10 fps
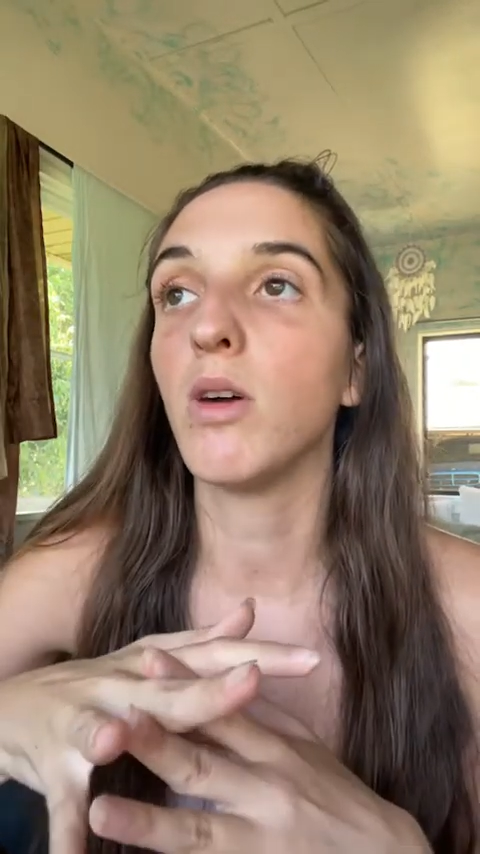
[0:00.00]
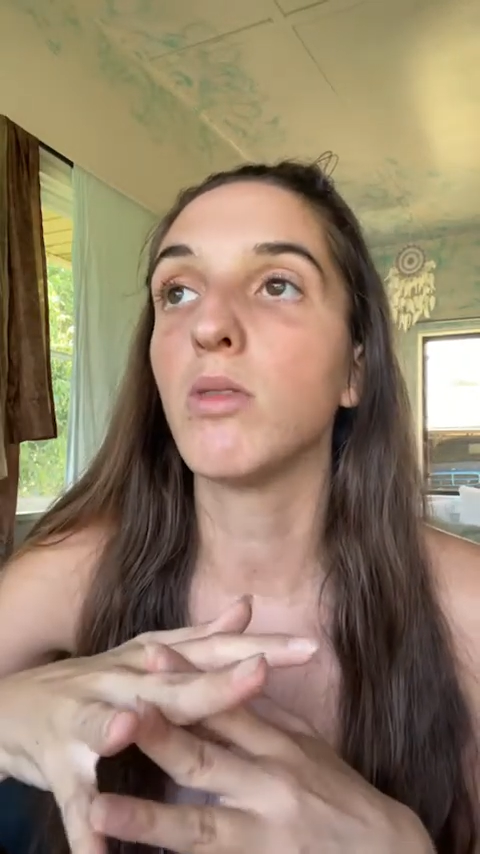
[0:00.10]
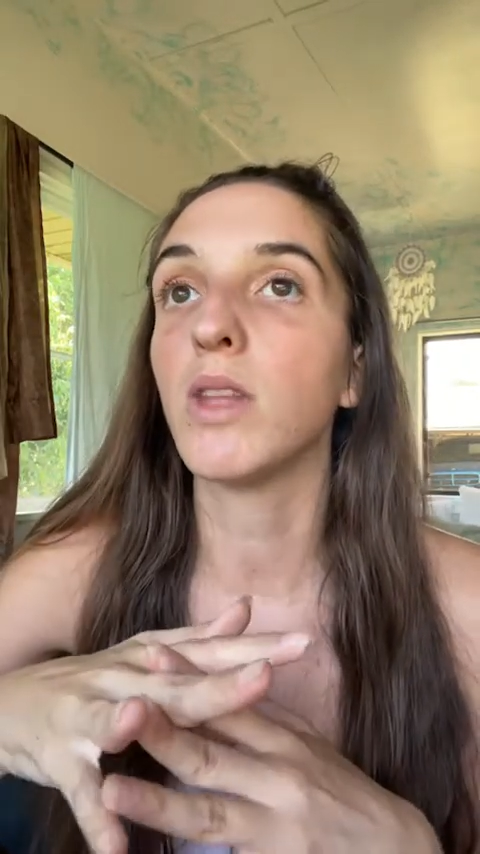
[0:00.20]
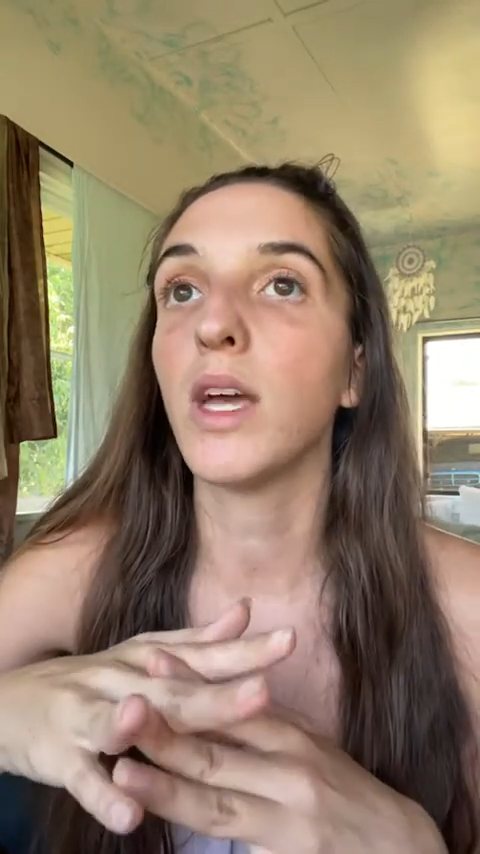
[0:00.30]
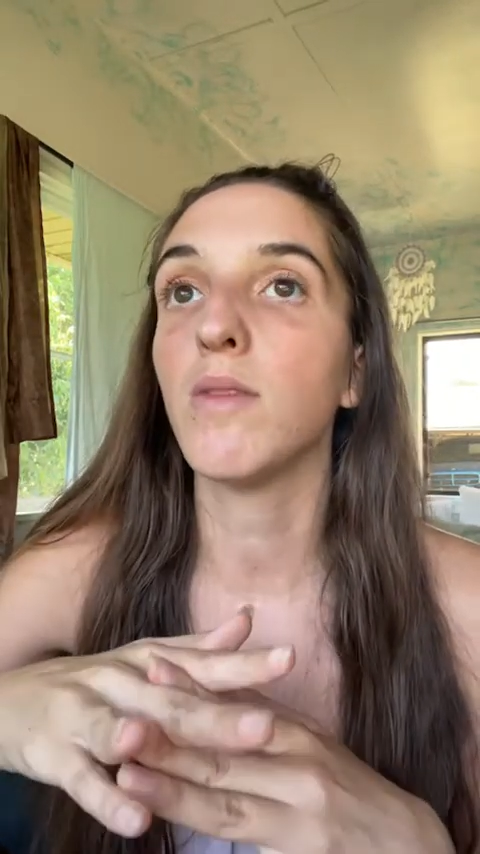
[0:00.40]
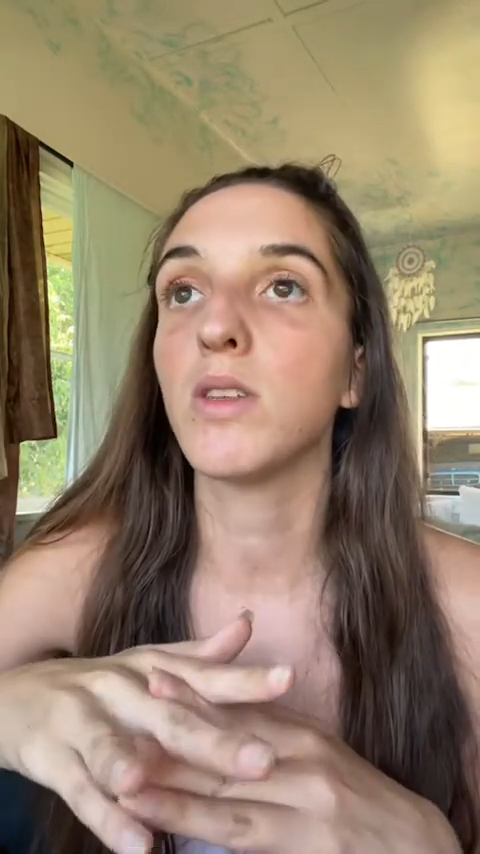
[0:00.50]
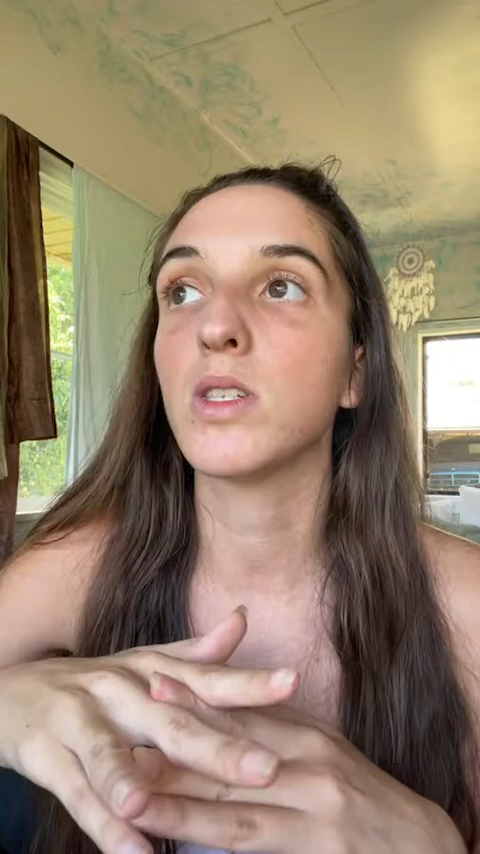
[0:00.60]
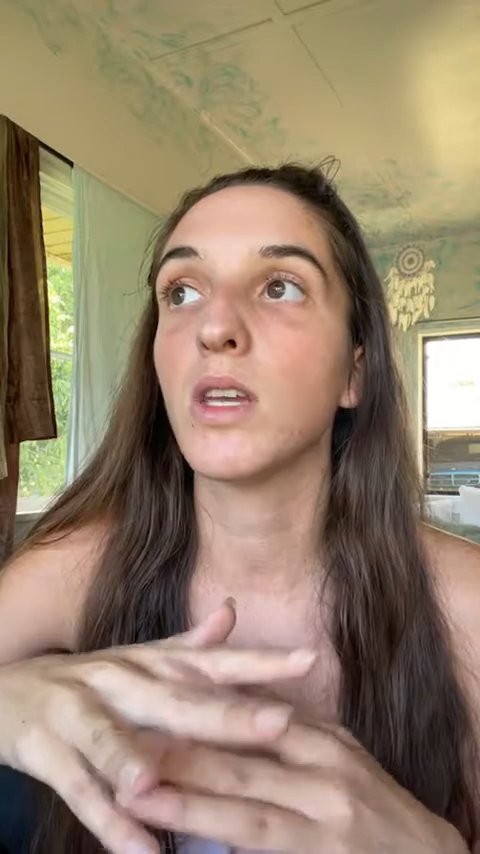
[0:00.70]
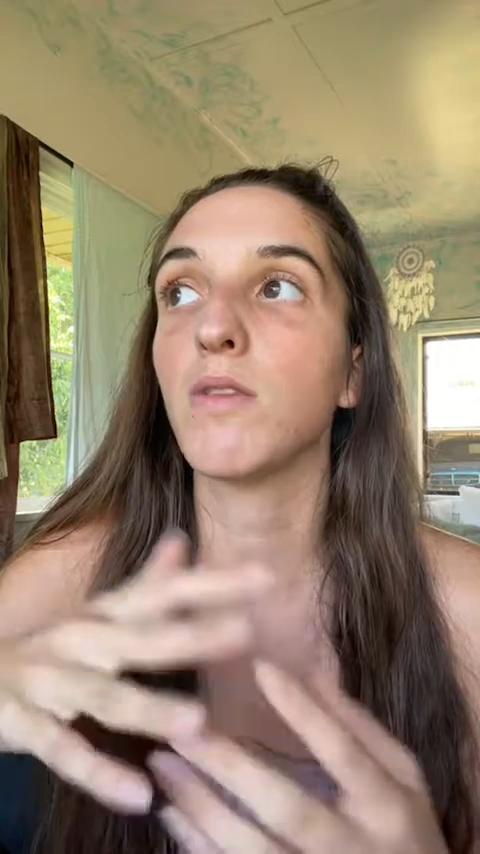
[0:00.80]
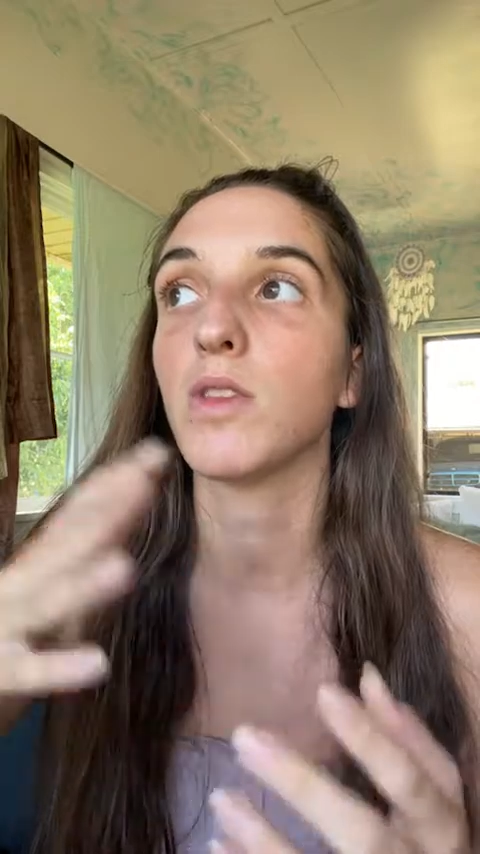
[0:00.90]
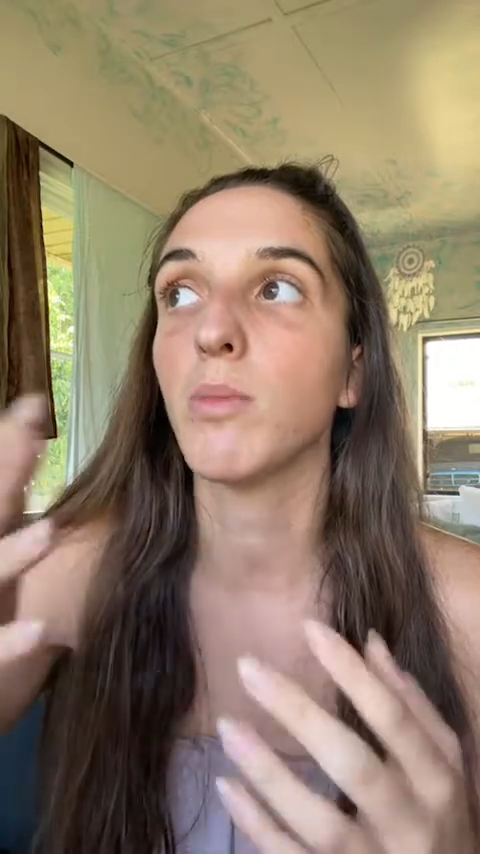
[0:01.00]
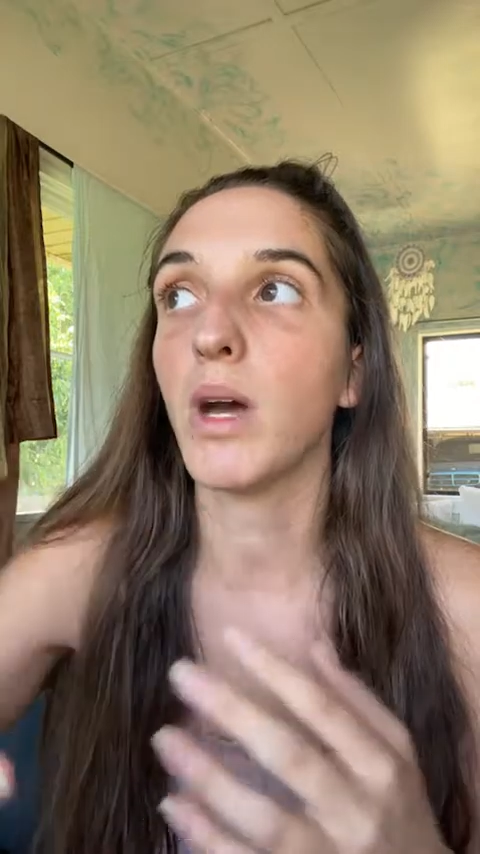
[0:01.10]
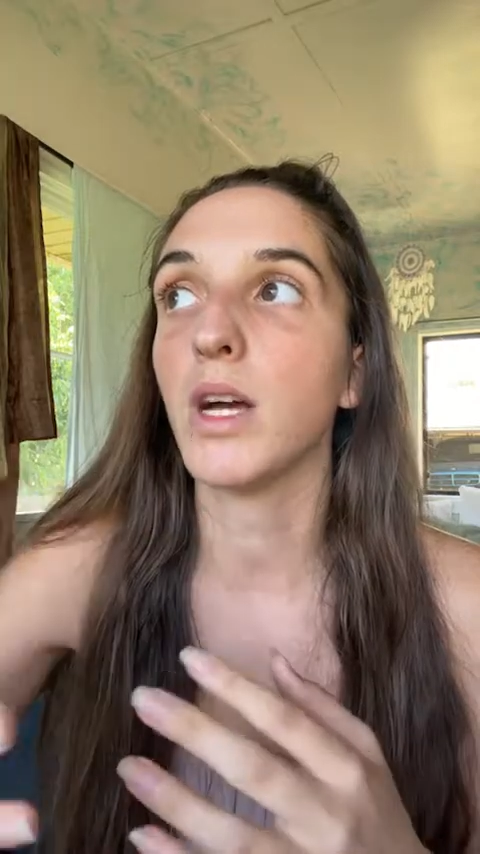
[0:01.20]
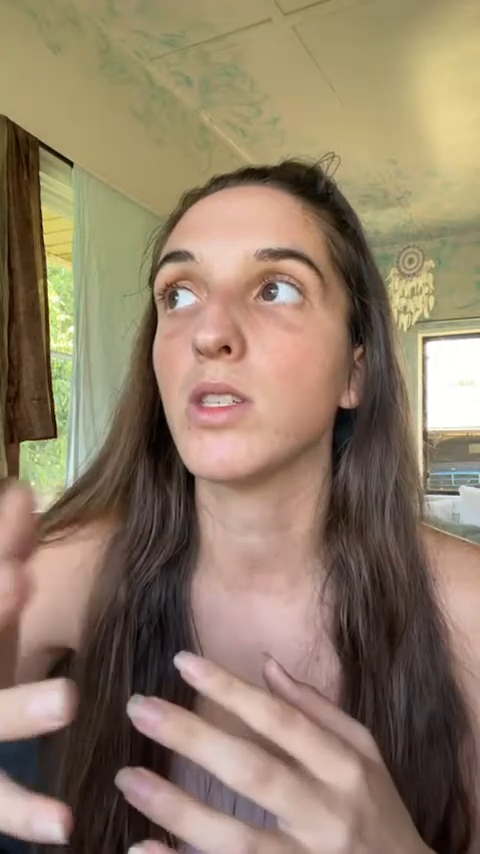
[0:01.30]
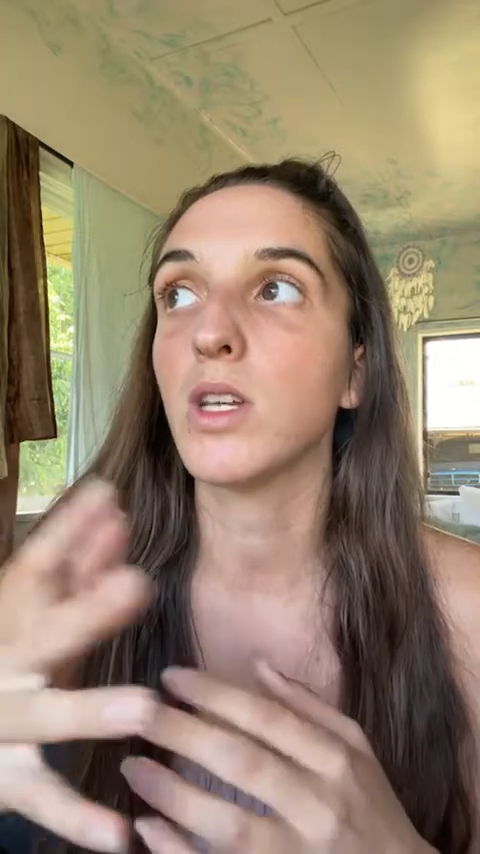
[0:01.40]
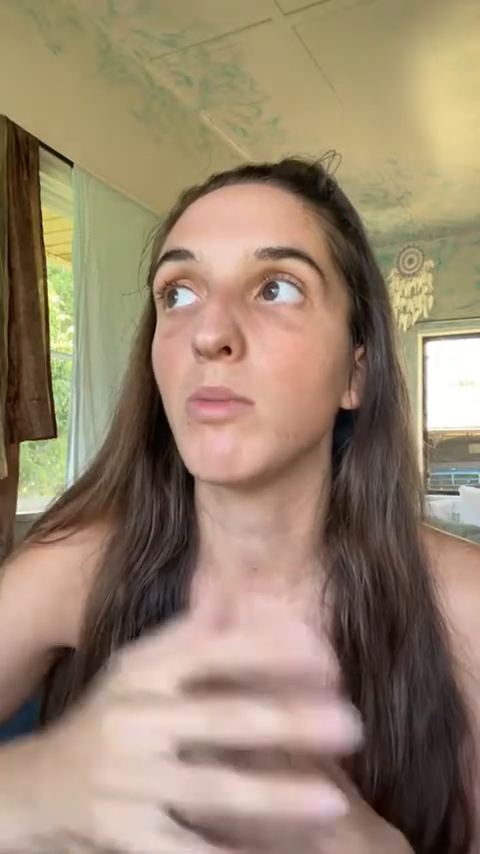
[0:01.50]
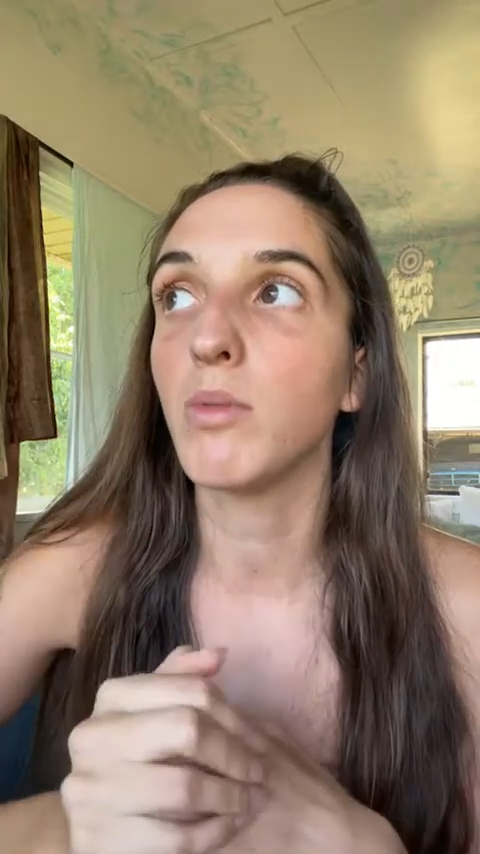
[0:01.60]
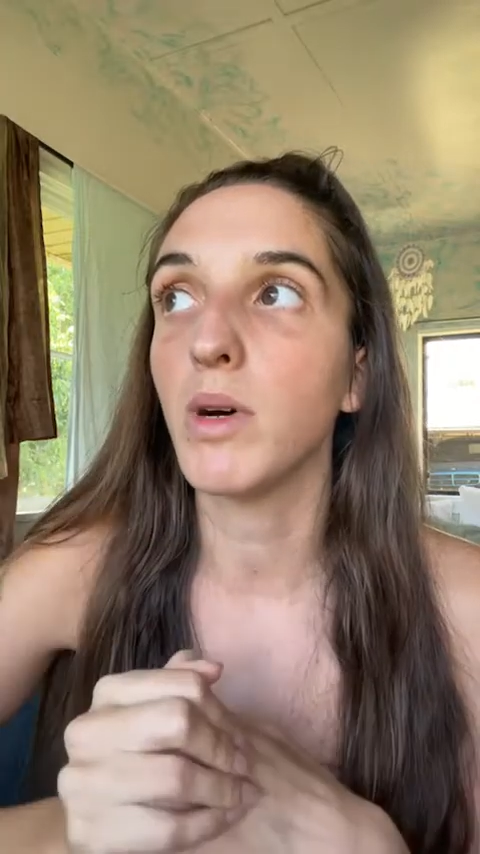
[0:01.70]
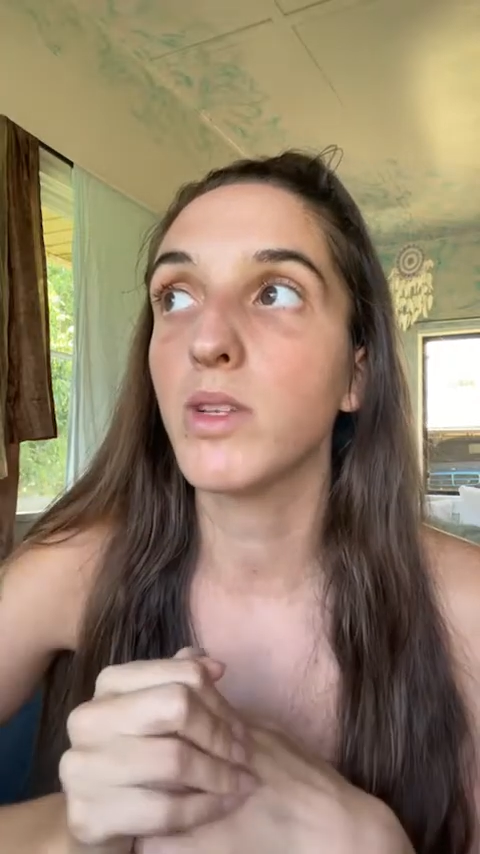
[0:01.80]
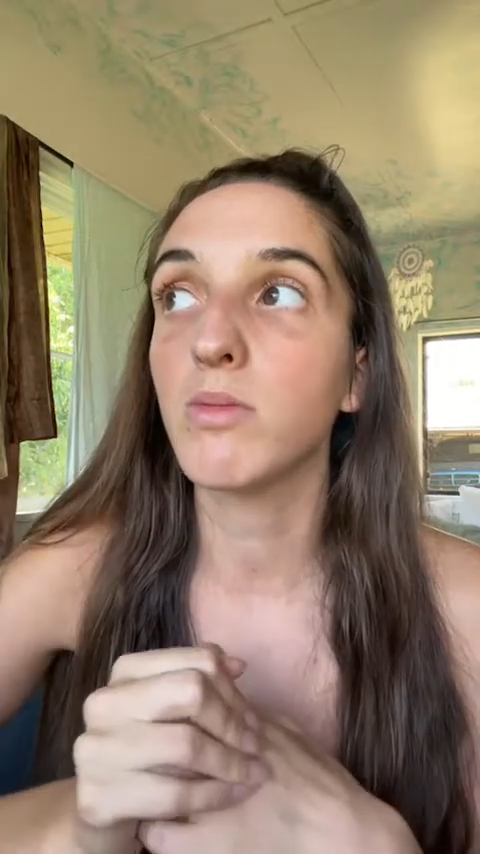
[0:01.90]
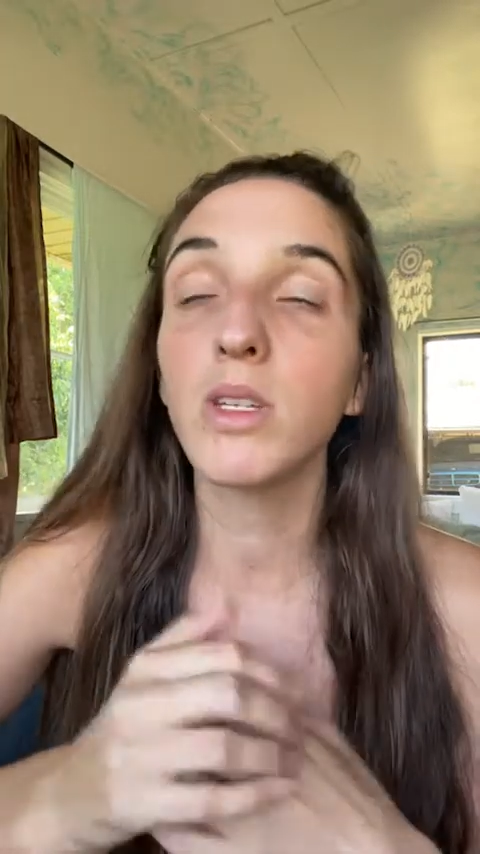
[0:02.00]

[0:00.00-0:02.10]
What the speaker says: own life is like for the past couple months,